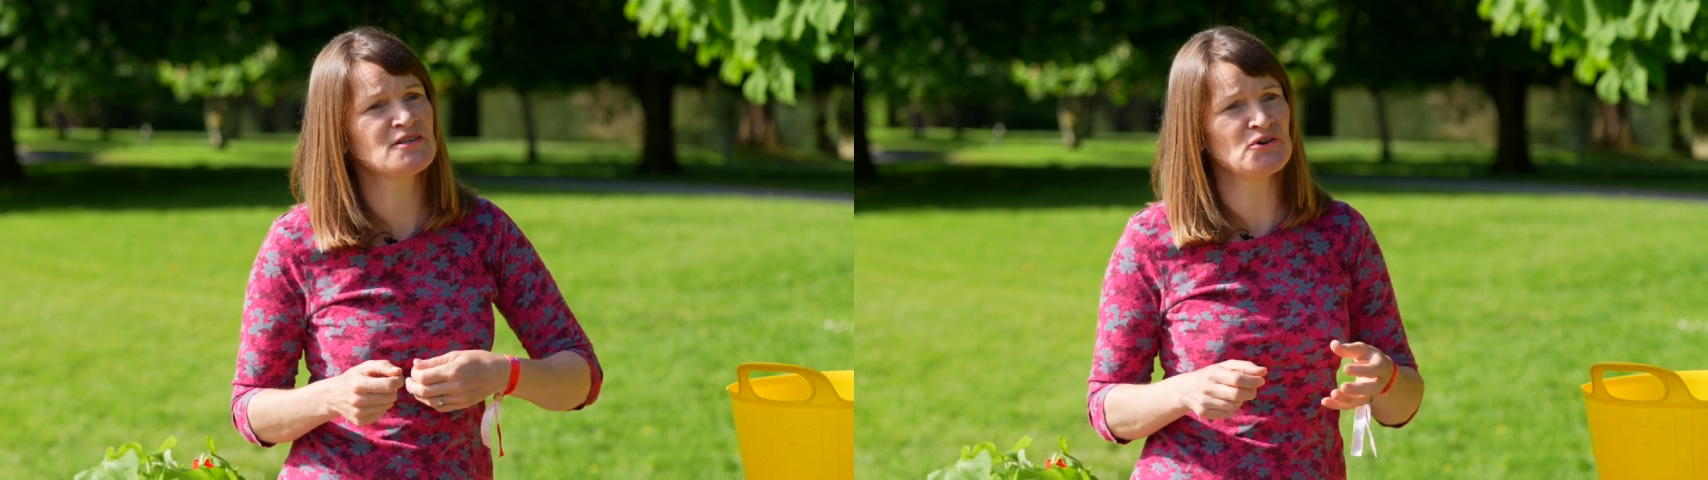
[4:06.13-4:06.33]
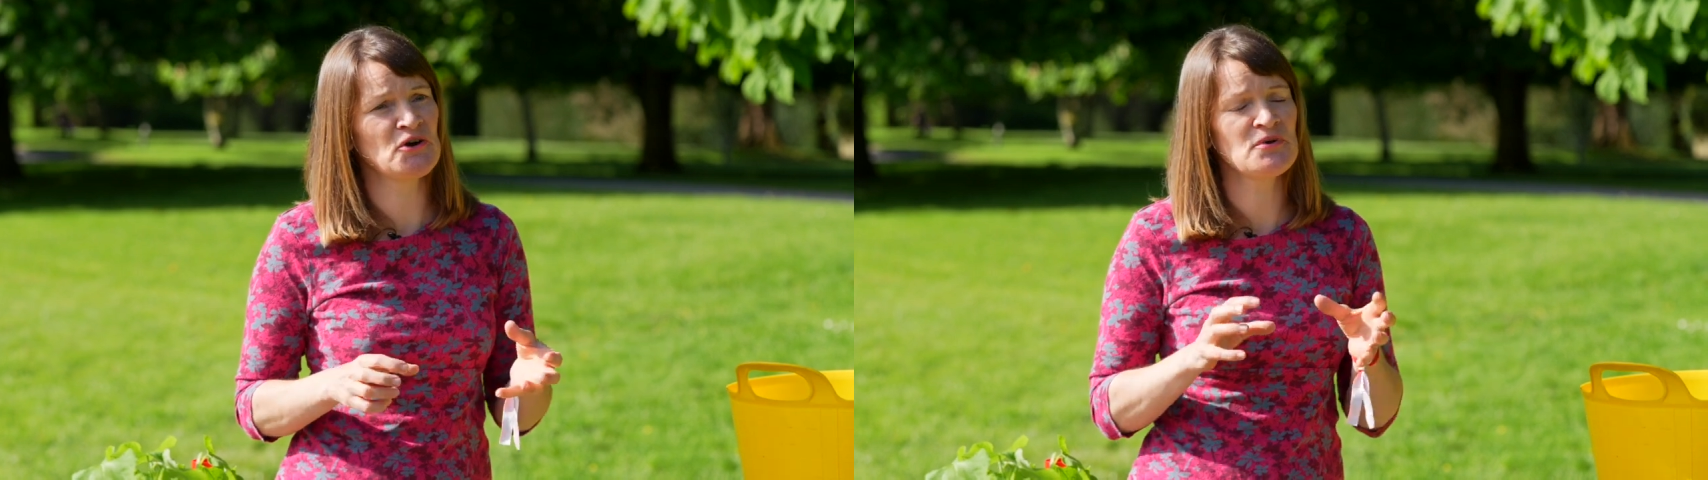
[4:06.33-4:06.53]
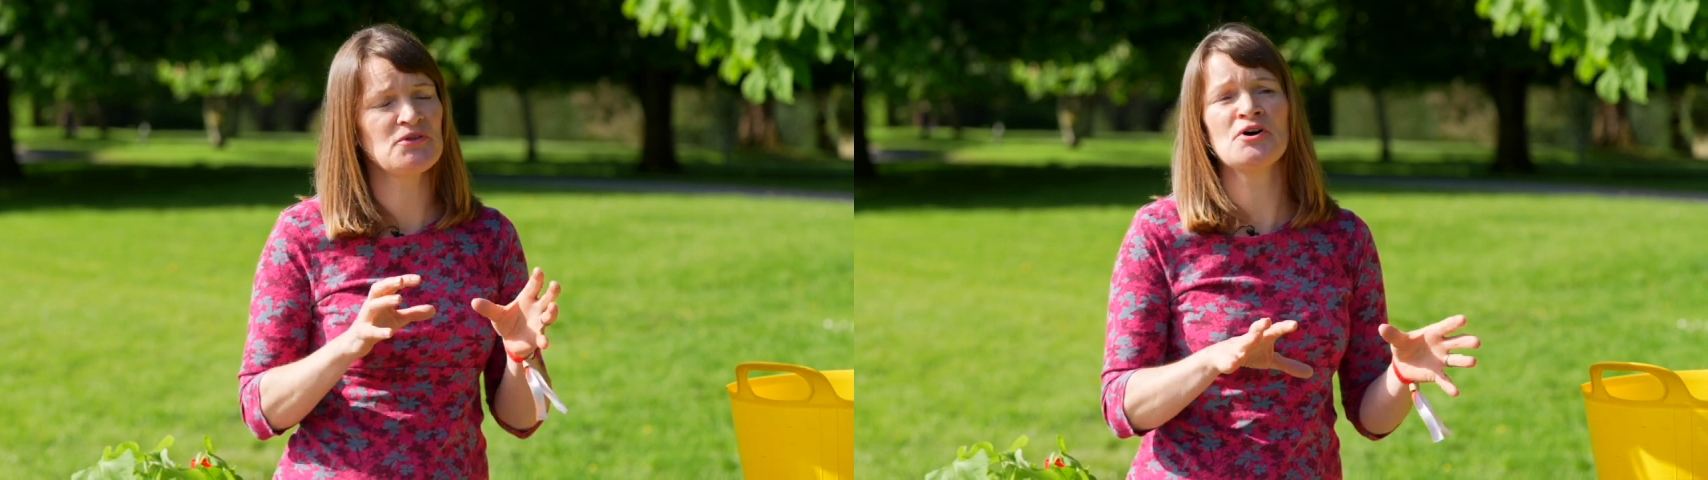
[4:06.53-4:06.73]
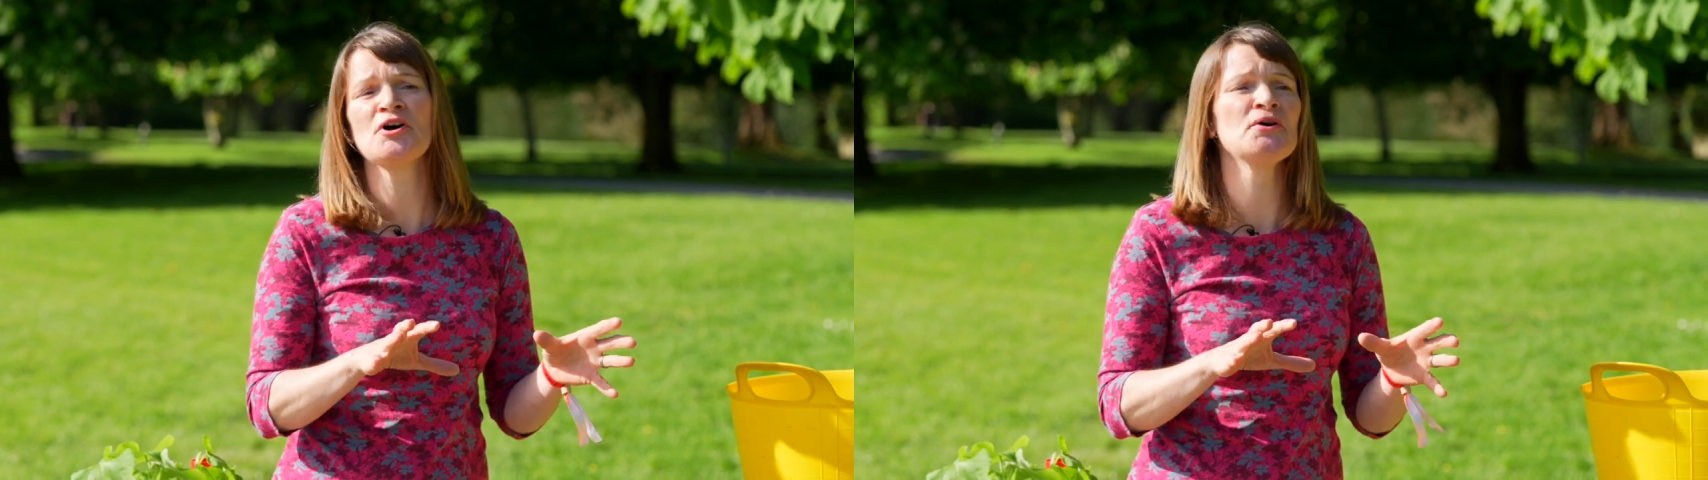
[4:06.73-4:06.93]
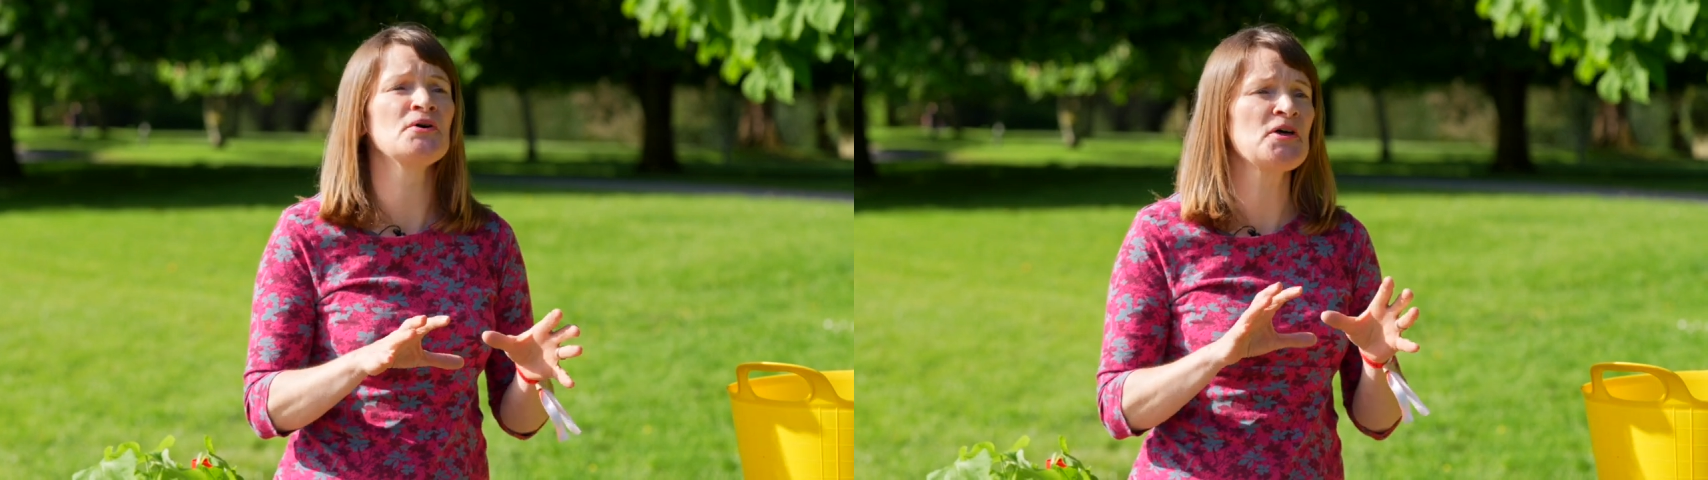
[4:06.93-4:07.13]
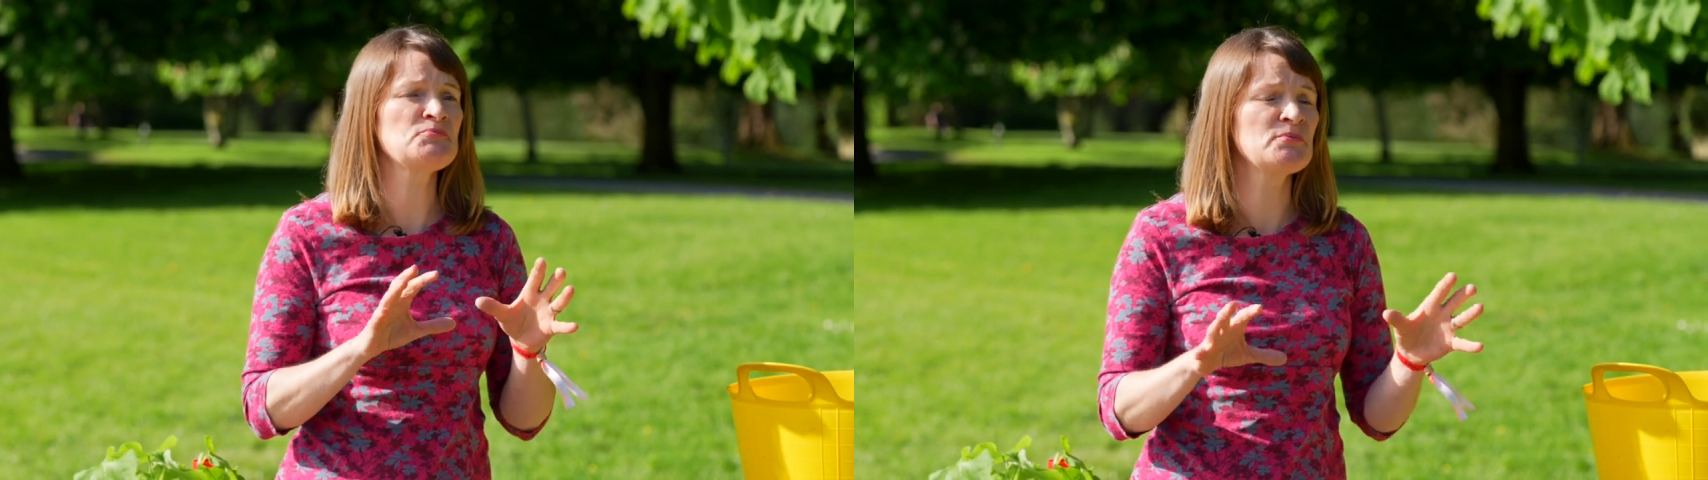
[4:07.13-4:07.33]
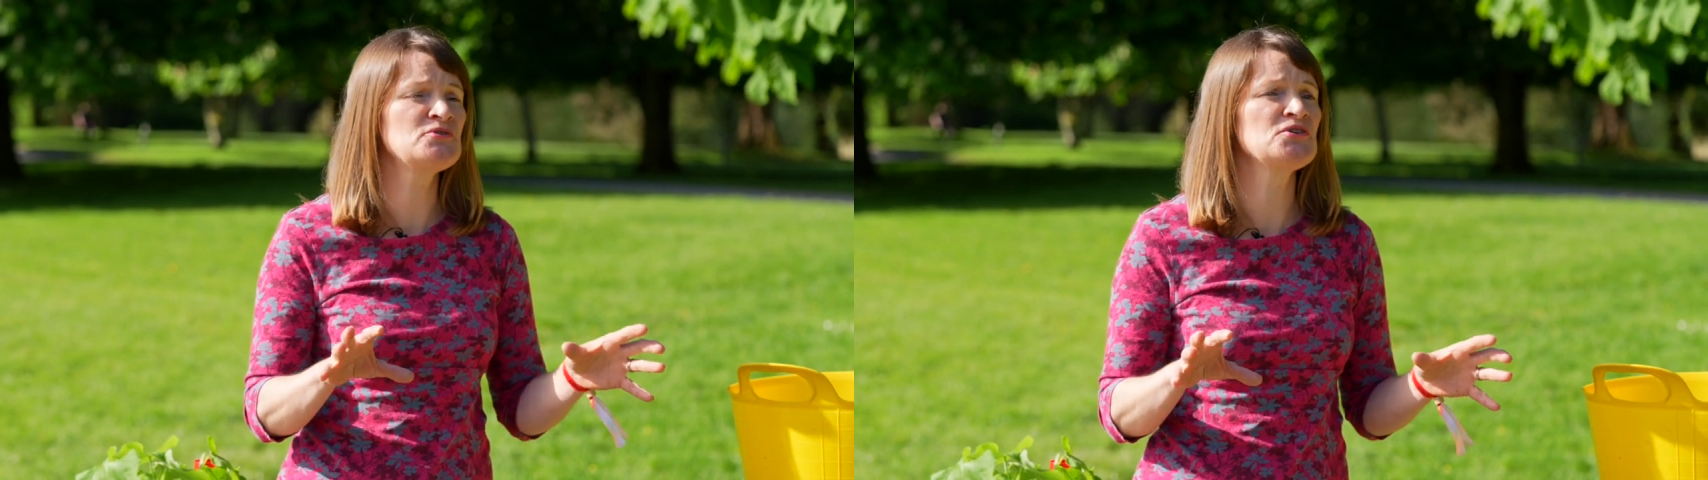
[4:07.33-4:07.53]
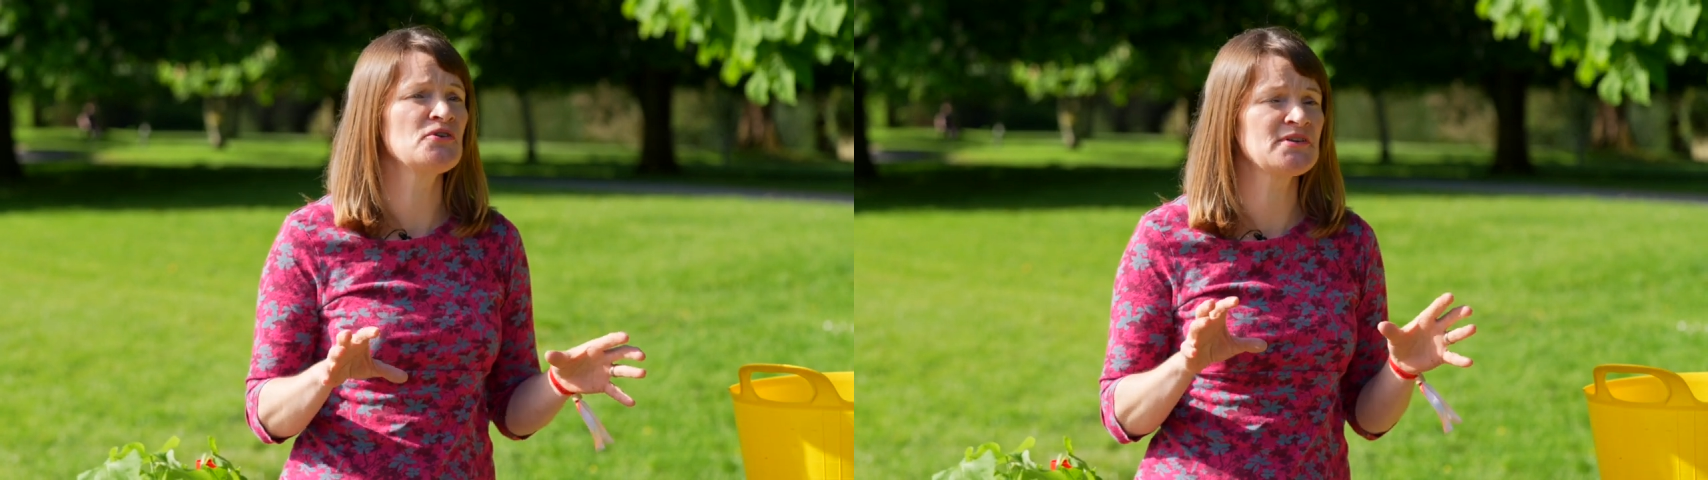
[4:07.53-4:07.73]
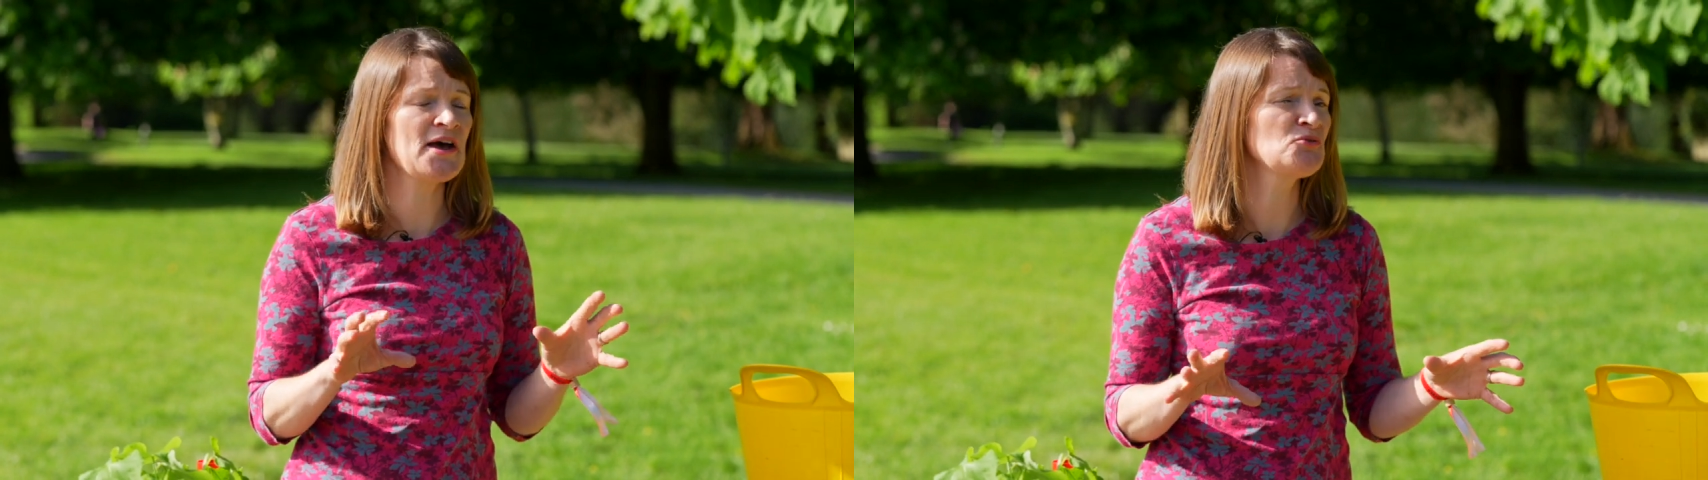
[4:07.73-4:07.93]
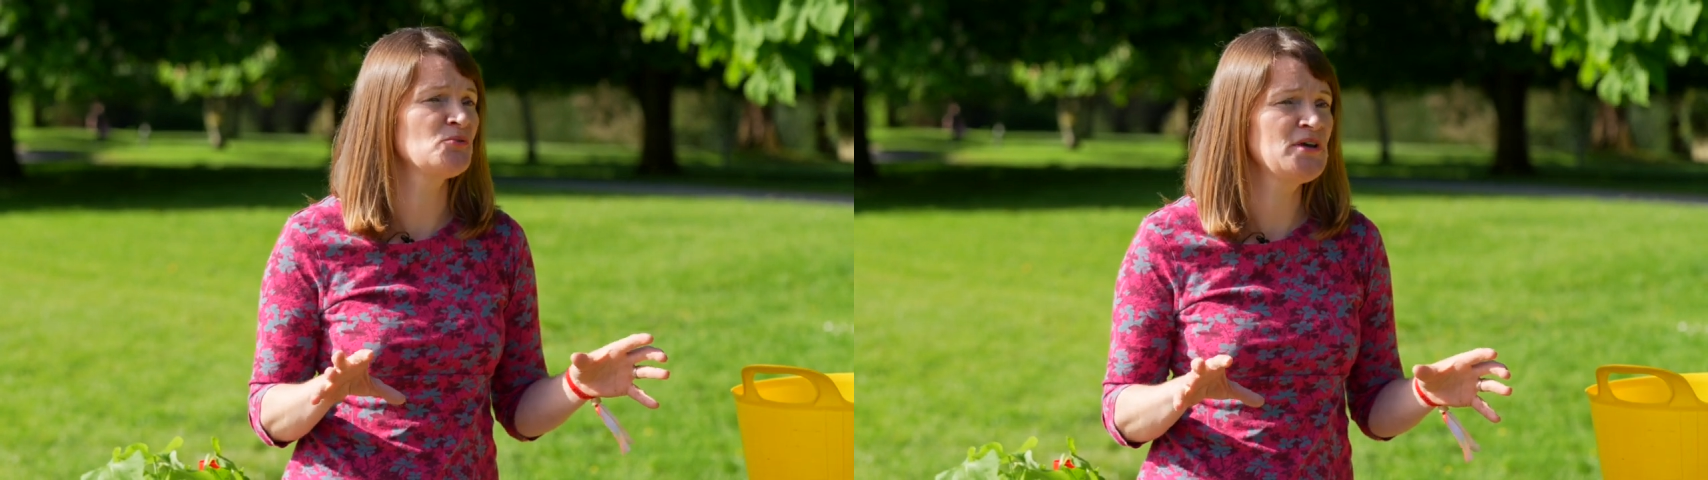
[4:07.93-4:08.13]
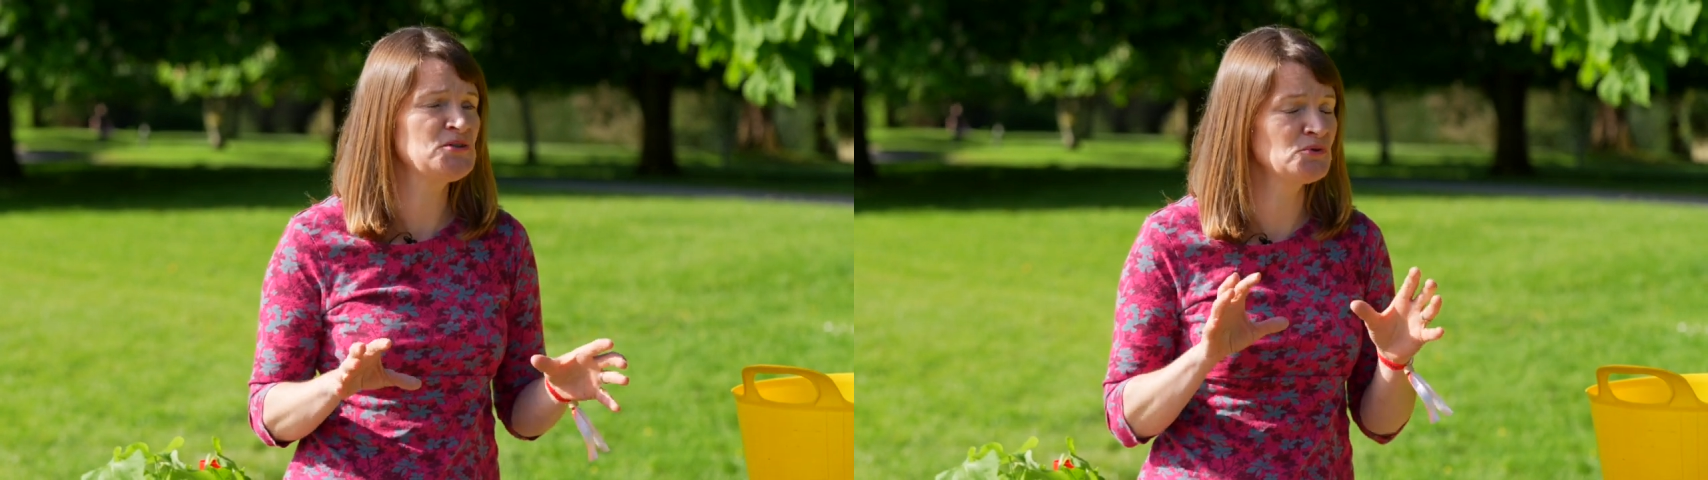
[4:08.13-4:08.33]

soil with your hoe and I promise you those annual weeds